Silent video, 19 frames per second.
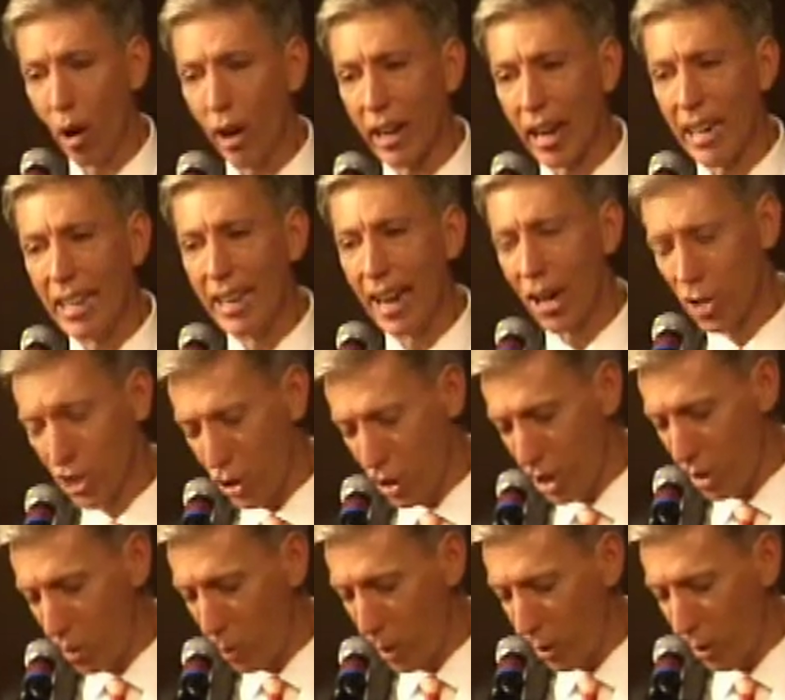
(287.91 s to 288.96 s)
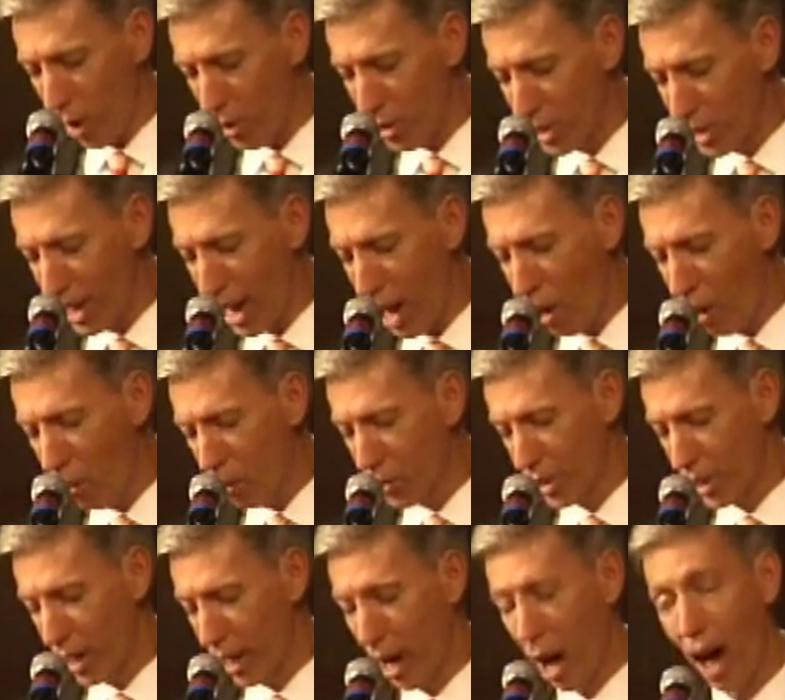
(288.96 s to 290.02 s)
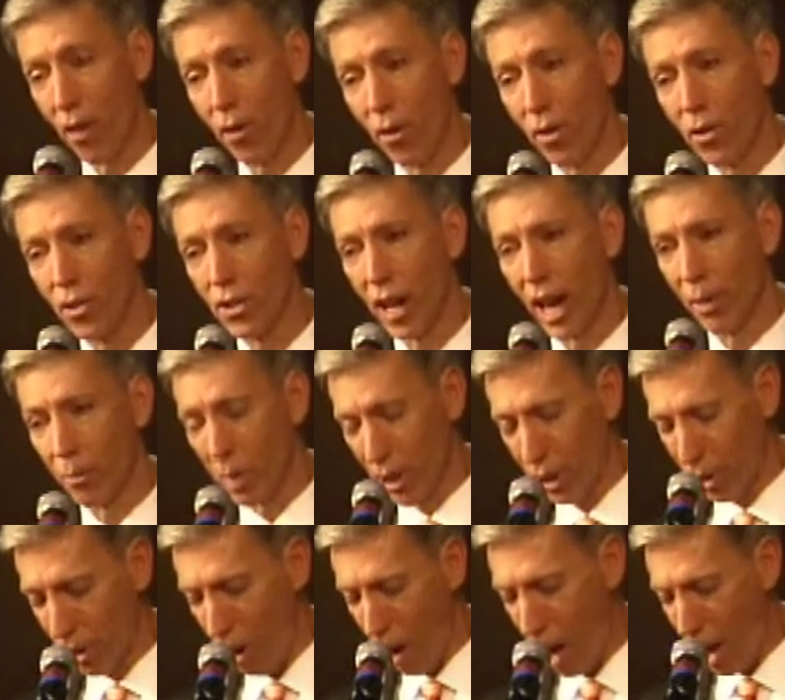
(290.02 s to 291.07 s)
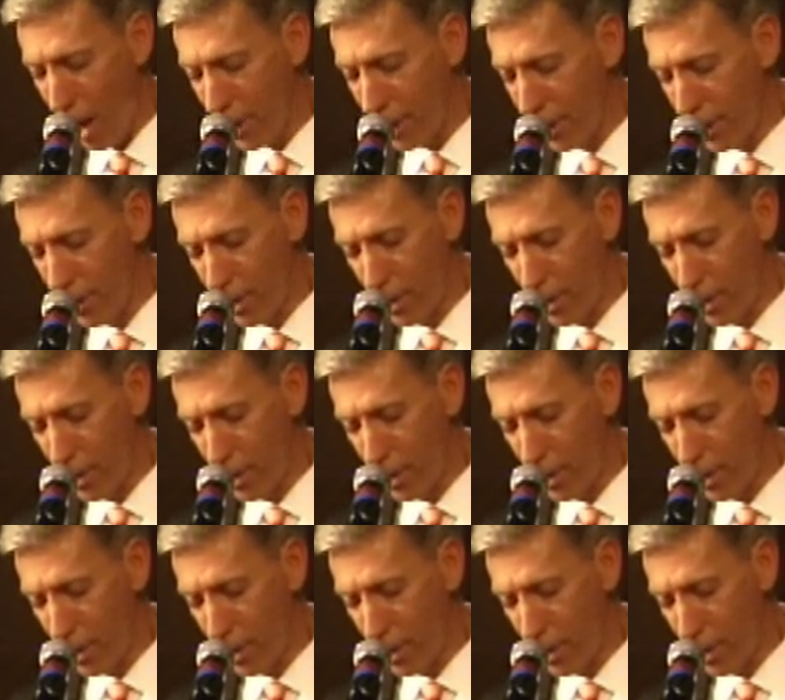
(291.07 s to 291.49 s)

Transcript: connection with ourselves, others, and with God,